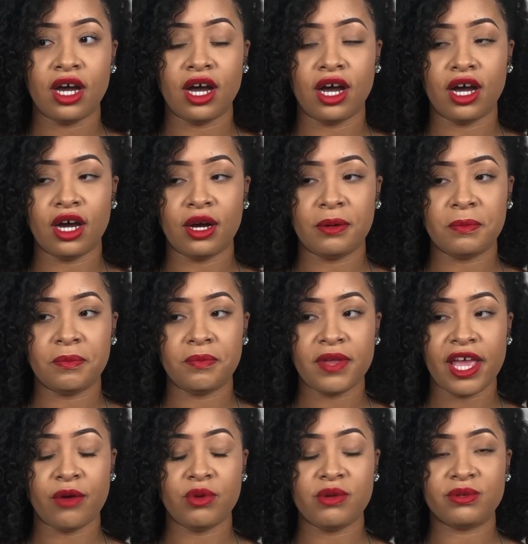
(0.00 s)
And
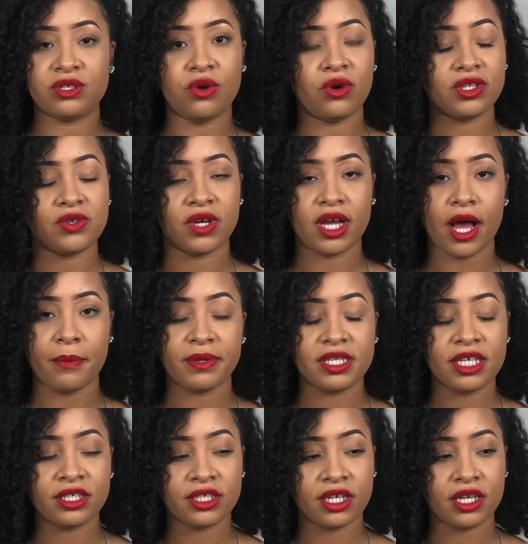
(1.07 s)
we was going to a
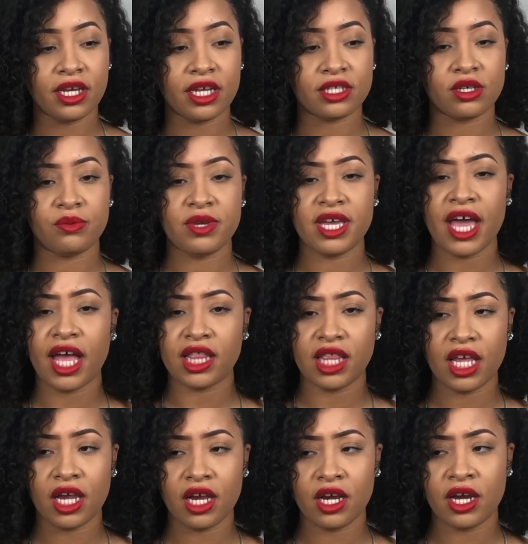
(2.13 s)
competition, and so we got
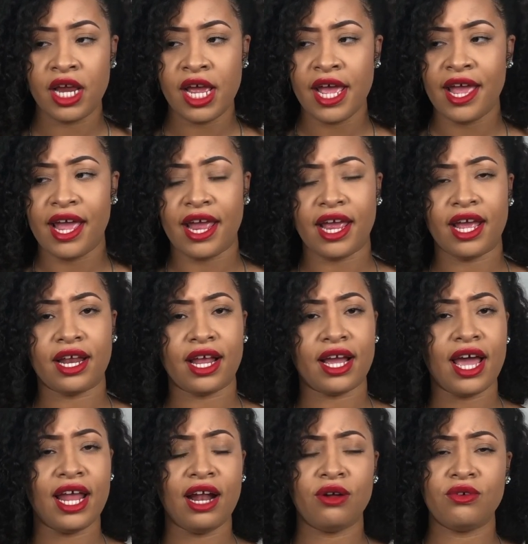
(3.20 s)
there, and I
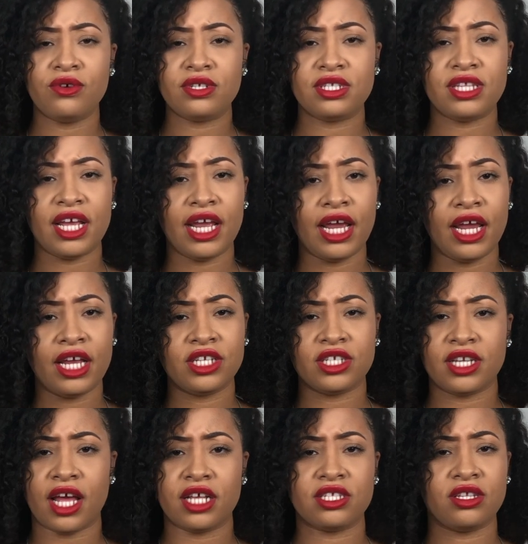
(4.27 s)
got out on stage,
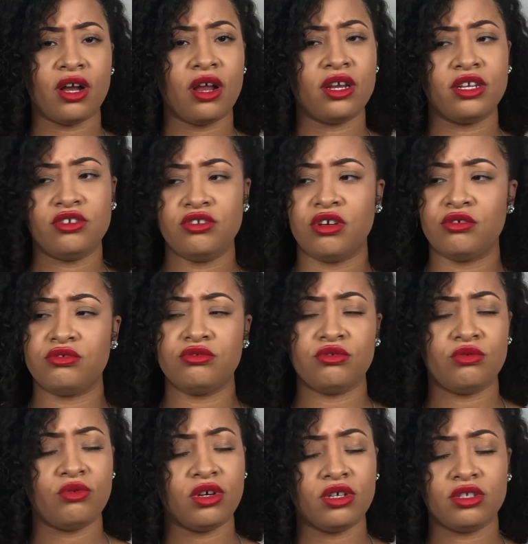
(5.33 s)
and I started, doing
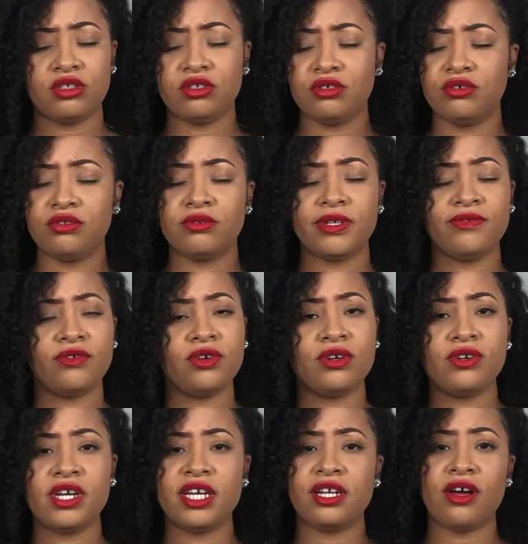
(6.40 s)
1, 2, 3,
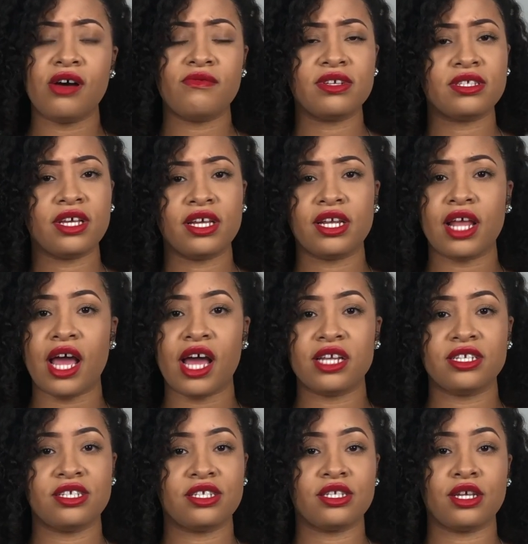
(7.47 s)
4, and all of a sudden I
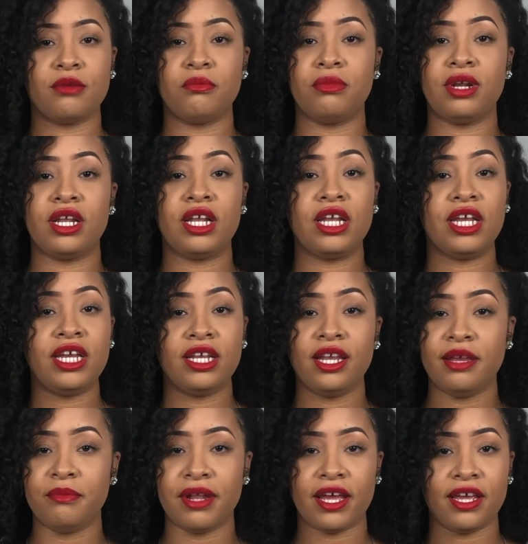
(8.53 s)
just
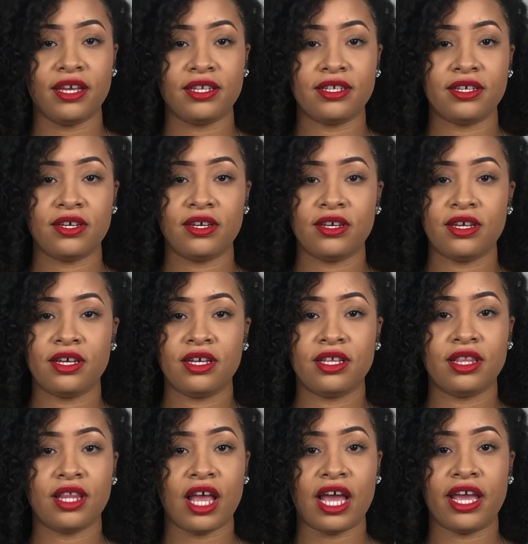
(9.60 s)
completely blanked.
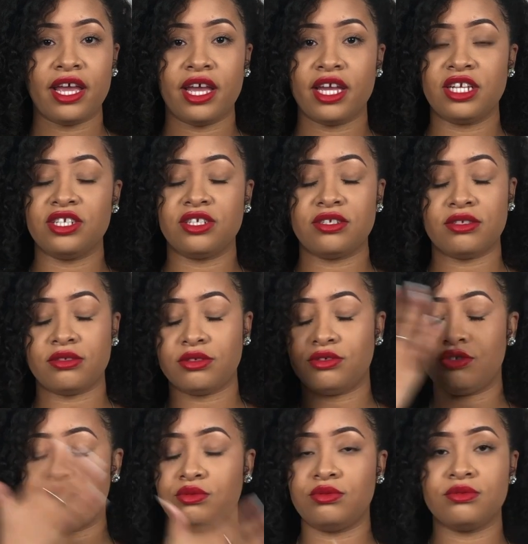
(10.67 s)
Like it just
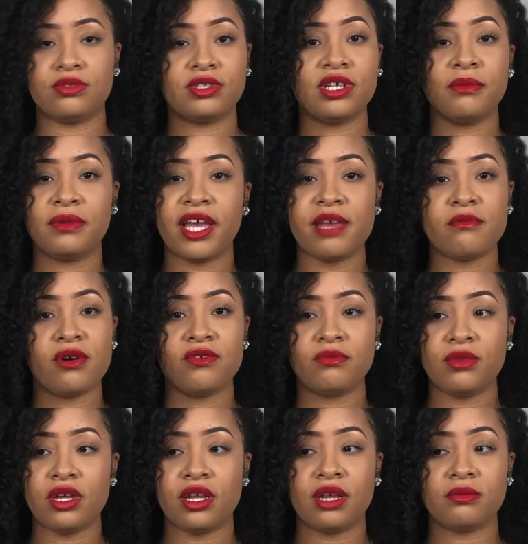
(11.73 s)
something came over
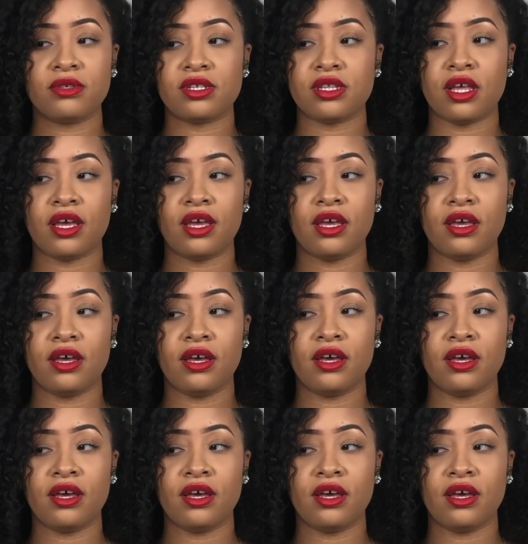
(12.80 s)
me, and I'm just like,